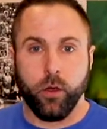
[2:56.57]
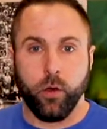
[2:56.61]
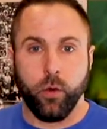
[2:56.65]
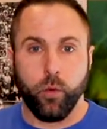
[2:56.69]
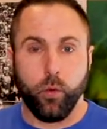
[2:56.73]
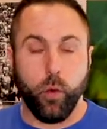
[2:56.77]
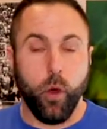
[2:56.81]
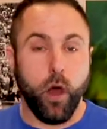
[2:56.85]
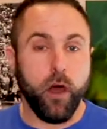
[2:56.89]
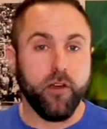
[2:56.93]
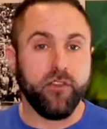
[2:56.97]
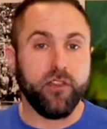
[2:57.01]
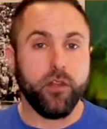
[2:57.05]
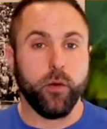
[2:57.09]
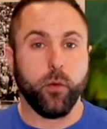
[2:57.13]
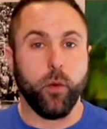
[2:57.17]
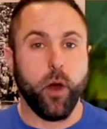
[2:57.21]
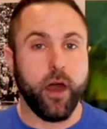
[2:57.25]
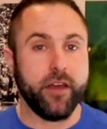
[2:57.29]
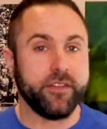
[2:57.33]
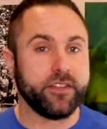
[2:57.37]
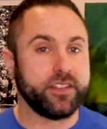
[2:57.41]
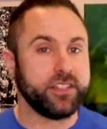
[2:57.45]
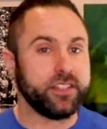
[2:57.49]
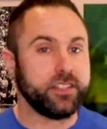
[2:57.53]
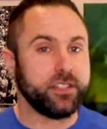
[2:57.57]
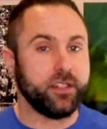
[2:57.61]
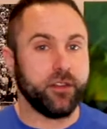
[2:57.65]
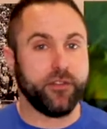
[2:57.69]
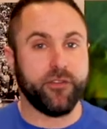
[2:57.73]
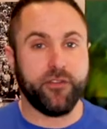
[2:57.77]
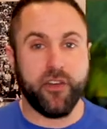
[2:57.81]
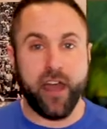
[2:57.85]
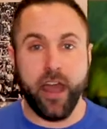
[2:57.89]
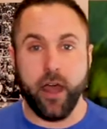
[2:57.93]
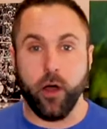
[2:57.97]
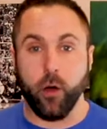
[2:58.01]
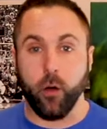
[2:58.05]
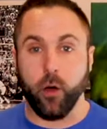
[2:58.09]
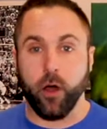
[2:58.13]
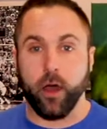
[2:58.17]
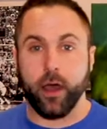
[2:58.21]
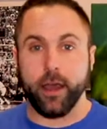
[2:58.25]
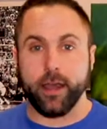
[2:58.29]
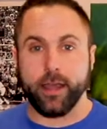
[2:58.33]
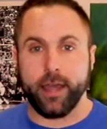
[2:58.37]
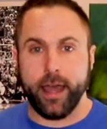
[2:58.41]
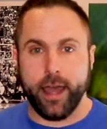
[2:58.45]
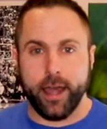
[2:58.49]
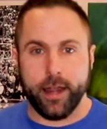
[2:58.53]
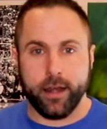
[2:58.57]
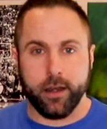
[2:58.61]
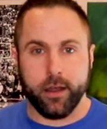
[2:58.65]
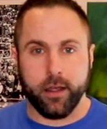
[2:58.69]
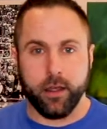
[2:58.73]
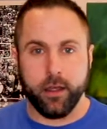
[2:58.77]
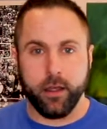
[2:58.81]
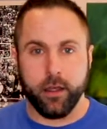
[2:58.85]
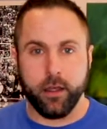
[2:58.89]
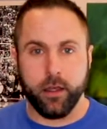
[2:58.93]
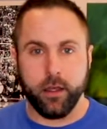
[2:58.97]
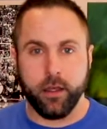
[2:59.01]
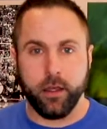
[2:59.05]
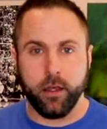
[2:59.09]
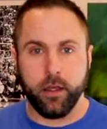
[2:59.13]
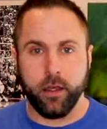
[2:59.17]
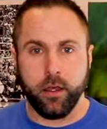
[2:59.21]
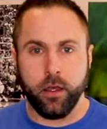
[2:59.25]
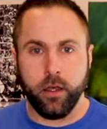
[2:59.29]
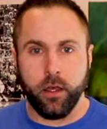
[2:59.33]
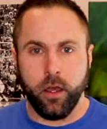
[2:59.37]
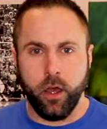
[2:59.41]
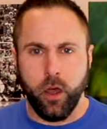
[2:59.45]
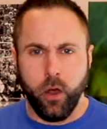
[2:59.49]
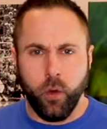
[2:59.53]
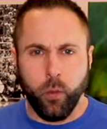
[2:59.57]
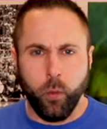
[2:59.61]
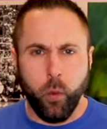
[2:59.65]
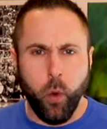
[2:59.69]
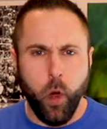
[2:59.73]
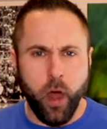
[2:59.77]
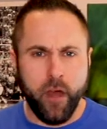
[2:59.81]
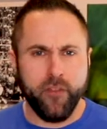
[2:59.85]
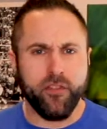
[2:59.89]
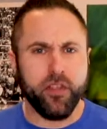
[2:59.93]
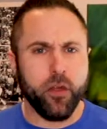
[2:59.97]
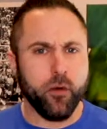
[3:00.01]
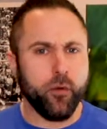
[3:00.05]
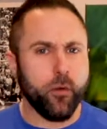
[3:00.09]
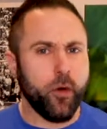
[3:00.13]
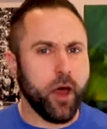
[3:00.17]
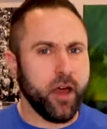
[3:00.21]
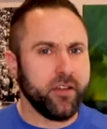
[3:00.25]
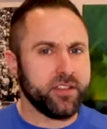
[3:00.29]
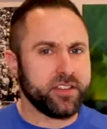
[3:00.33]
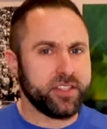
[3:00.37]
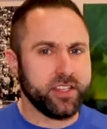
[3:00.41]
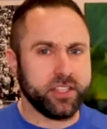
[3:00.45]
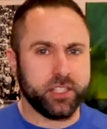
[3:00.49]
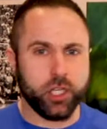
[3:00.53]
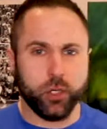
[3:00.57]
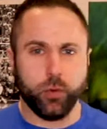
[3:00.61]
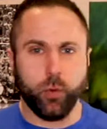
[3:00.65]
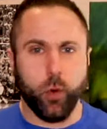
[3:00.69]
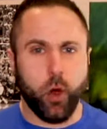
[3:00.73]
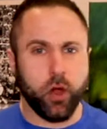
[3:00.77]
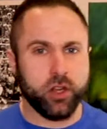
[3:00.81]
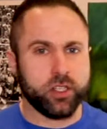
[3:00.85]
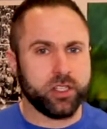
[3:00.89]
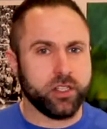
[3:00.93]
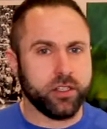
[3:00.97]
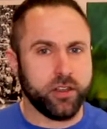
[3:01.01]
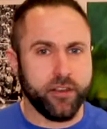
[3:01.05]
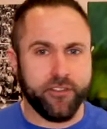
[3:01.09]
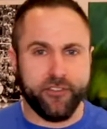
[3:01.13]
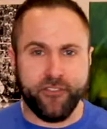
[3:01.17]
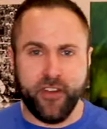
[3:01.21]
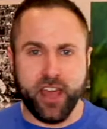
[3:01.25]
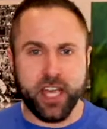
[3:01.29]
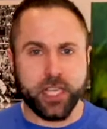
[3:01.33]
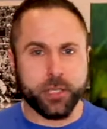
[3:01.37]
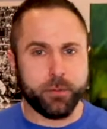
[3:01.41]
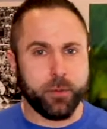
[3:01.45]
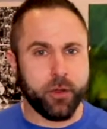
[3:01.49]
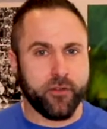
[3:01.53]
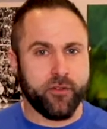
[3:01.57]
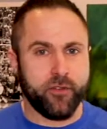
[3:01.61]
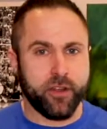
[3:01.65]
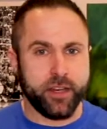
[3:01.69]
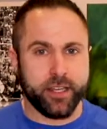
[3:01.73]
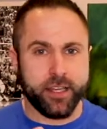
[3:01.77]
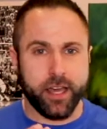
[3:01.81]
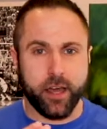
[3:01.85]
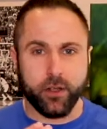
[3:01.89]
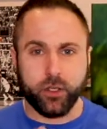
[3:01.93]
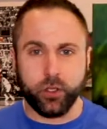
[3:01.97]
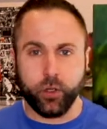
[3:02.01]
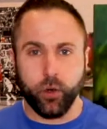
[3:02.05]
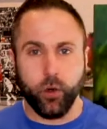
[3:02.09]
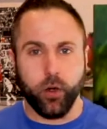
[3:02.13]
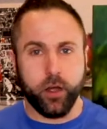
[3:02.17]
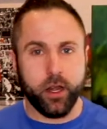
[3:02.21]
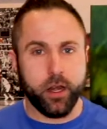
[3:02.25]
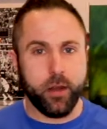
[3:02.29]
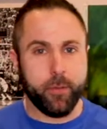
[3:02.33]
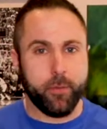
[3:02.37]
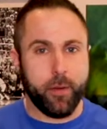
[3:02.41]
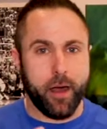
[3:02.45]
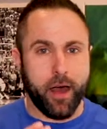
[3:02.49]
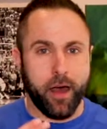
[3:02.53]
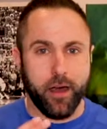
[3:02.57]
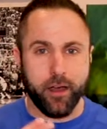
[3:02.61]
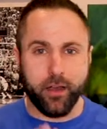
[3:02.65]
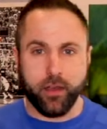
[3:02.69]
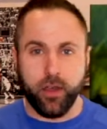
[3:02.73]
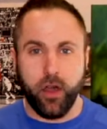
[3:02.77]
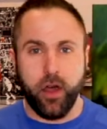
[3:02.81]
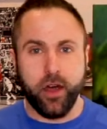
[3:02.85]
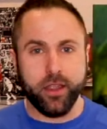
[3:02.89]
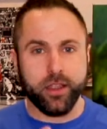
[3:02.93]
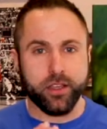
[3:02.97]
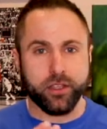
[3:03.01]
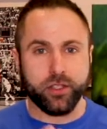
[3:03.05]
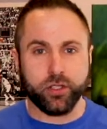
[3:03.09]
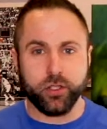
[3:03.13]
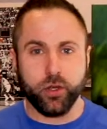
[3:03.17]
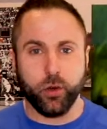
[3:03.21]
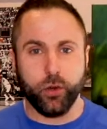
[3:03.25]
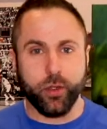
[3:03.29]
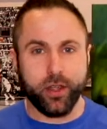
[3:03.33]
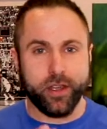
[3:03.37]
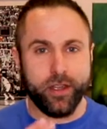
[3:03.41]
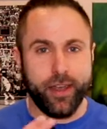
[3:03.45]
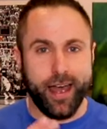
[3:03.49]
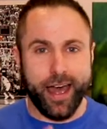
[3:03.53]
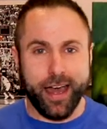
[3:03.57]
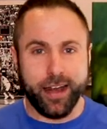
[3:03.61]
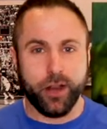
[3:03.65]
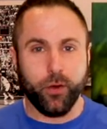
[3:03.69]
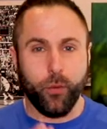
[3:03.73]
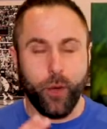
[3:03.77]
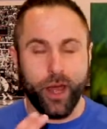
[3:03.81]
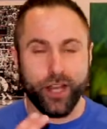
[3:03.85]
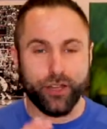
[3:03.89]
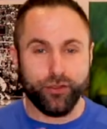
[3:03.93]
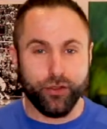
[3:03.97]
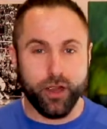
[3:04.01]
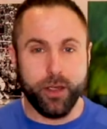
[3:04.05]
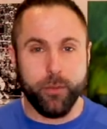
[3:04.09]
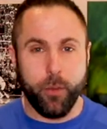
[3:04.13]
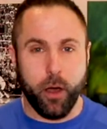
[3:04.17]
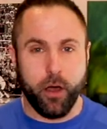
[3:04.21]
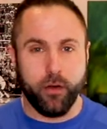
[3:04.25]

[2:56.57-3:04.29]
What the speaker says: What if the wife sees you fail again? What if the wife sees you watching a Facebook video talking about a girl at school that you had a wet dream